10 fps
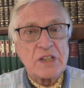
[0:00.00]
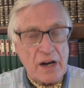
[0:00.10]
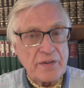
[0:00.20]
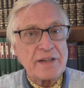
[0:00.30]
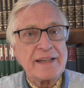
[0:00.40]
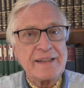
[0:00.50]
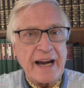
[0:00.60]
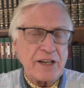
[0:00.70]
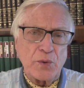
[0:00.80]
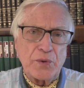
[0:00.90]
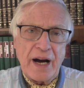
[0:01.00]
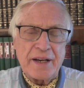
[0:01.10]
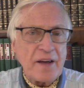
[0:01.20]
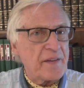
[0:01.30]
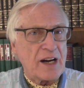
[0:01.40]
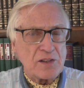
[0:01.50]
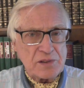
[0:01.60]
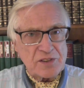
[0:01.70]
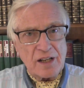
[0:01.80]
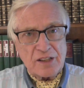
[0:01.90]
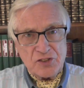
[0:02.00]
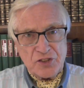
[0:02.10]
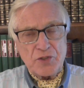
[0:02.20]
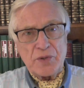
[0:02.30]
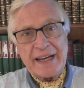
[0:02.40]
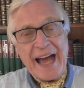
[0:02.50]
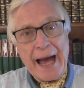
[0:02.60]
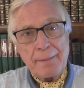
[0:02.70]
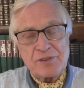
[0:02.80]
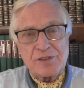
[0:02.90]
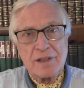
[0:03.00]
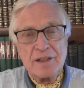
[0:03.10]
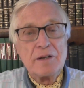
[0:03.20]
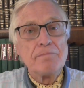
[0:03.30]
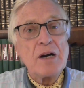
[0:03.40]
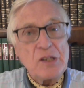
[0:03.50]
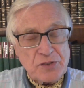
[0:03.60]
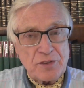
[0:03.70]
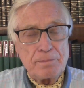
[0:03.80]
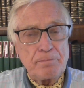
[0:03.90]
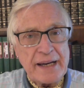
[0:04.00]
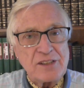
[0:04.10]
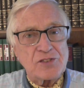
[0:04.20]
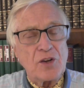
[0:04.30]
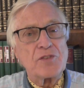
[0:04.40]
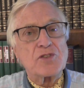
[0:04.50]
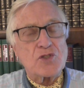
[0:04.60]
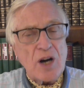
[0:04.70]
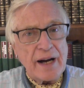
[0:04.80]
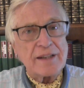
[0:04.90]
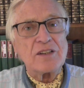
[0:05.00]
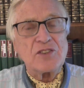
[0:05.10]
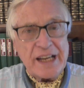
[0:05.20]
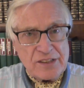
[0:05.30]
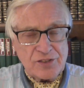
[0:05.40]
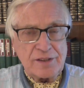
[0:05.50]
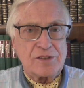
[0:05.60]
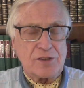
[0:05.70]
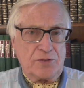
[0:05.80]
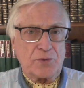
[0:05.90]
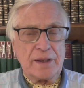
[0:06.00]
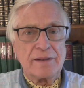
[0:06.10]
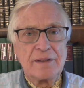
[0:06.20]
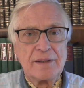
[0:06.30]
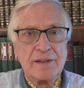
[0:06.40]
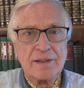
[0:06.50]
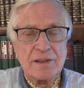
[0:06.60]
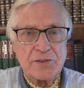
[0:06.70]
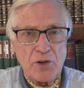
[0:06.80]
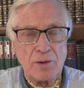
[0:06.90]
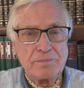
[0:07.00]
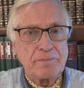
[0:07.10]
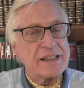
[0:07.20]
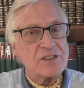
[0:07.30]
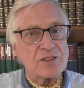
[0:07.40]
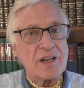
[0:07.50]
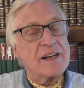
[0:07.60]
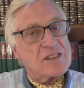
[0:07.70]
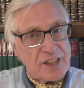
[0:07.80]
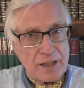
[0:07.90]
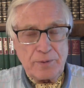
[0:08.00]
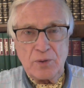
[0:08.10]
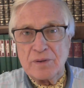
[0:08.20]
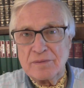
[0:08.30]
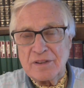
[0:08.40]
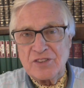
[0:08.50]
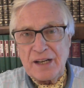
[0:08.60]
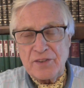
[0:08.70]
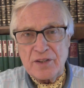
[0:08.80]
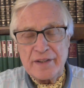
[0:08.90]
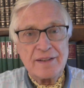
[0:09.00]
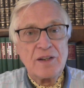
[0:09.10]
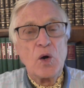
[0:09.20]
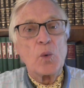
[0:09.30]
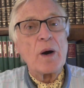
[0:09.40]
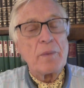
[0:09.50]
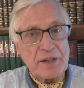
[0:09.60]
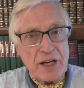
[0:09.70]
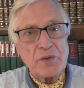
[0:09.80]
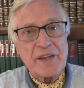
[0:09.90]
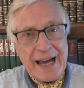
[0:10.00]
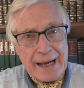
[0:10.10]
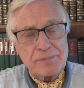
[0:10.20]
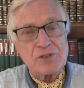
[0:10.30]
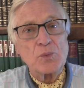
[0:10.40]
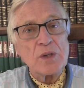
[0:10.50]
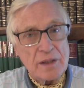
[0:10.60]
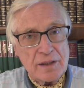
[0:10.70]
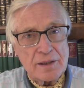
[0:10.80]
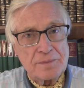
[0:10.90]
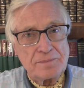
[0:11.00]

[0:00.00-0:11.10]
Currently, 8 or 9 other countries are considering apps, most of them based on tried and tested software from places like Singapore and South Korea, where we know the apps work.